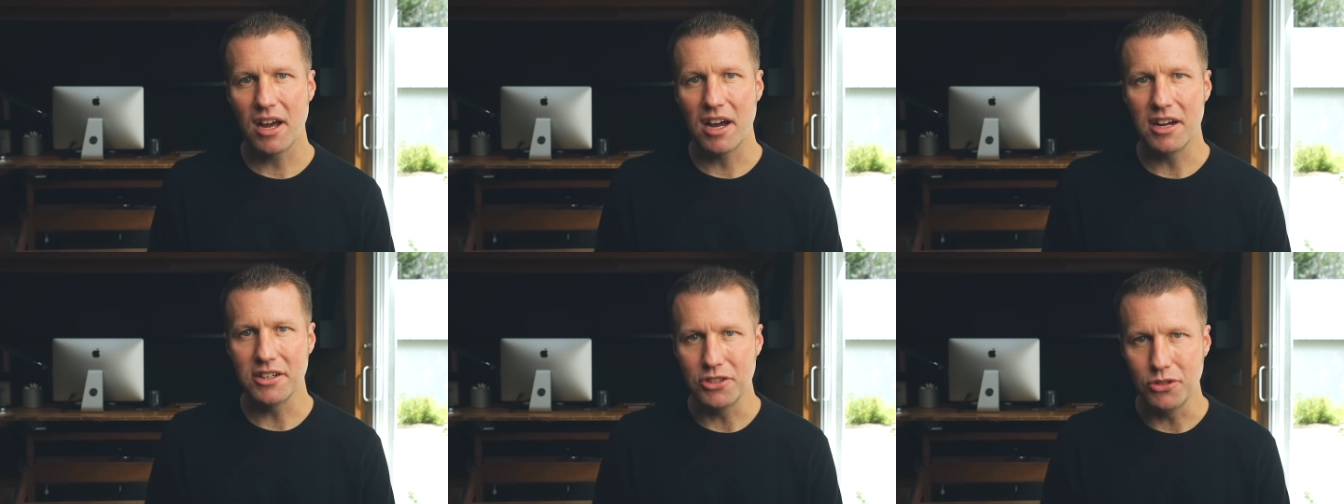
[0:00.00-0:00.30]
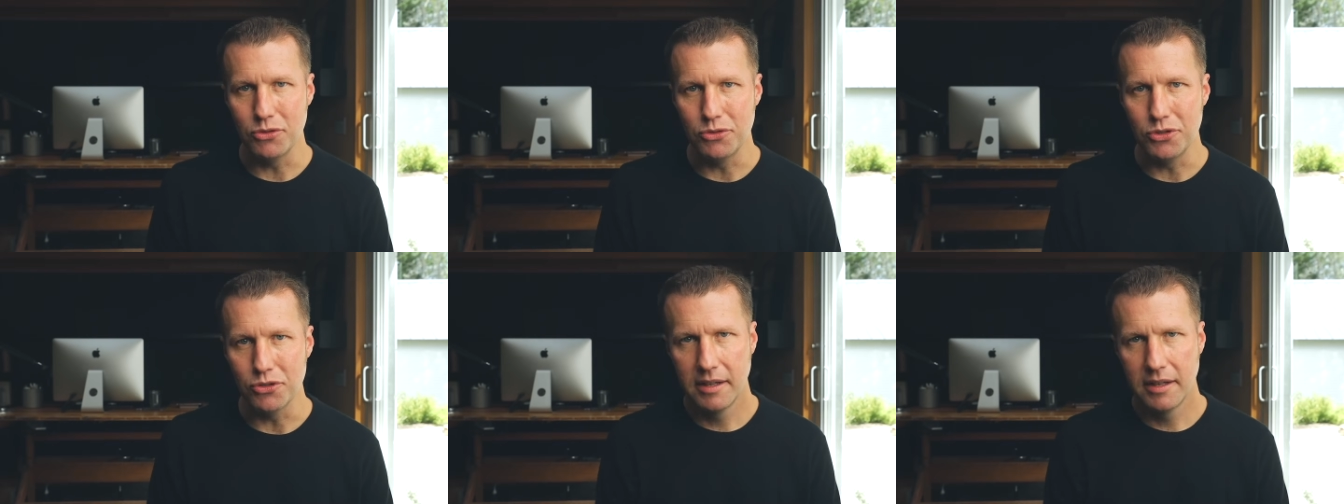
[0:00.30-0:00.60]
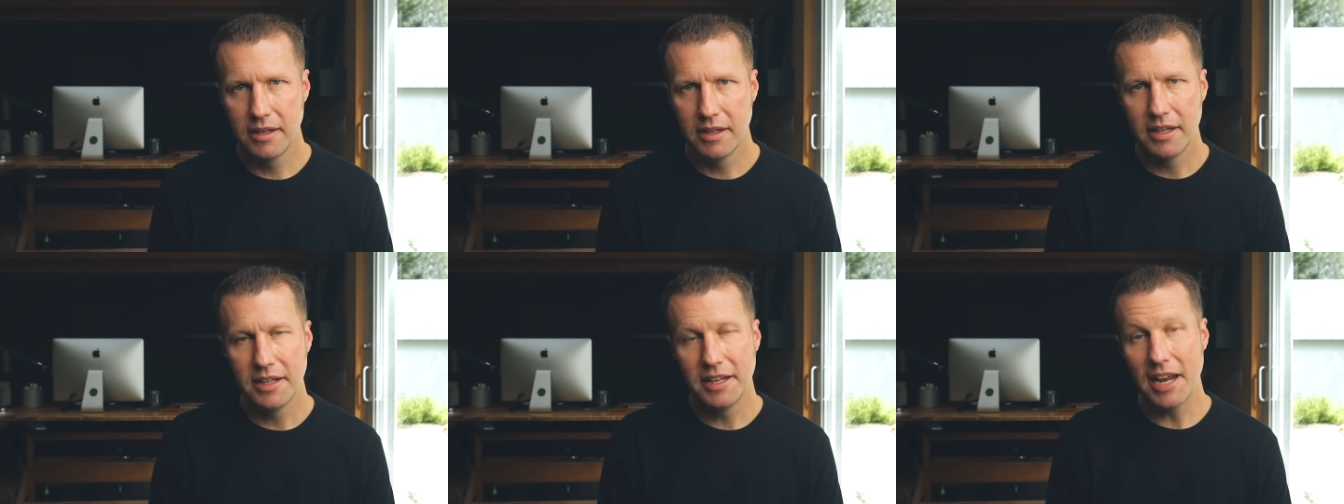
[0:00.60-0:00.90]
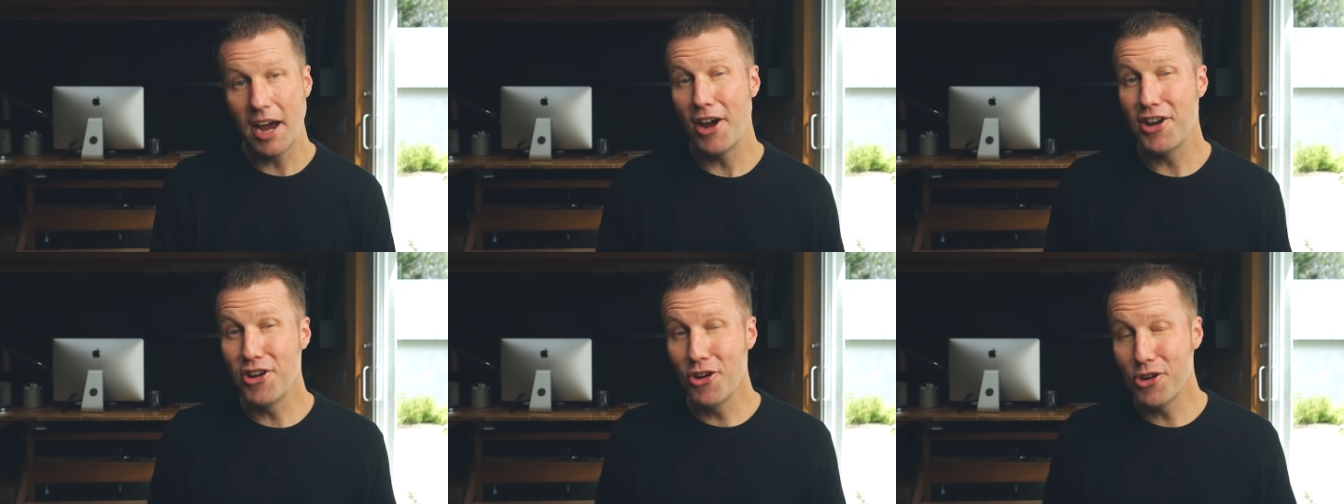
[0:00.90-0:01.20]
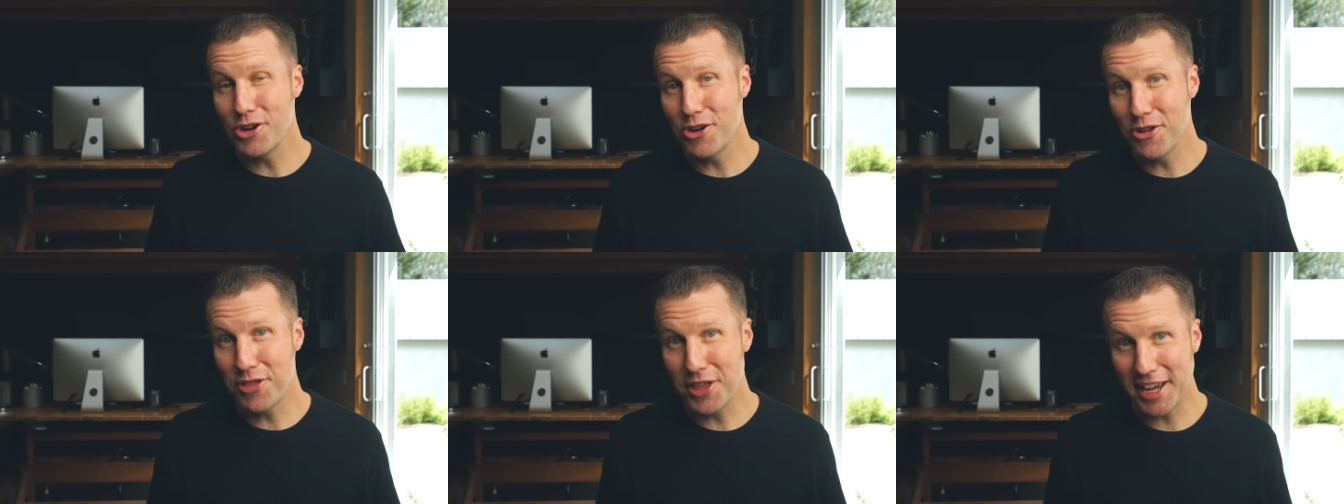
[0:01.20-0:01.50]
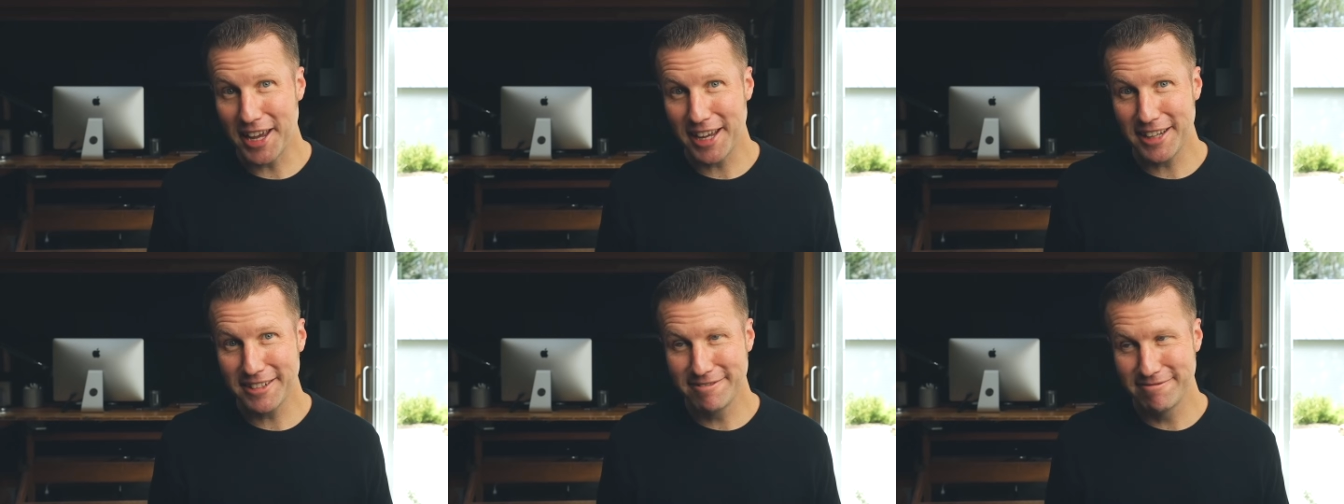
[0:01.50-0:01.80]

on YouTube. Now, I know what you're thinking.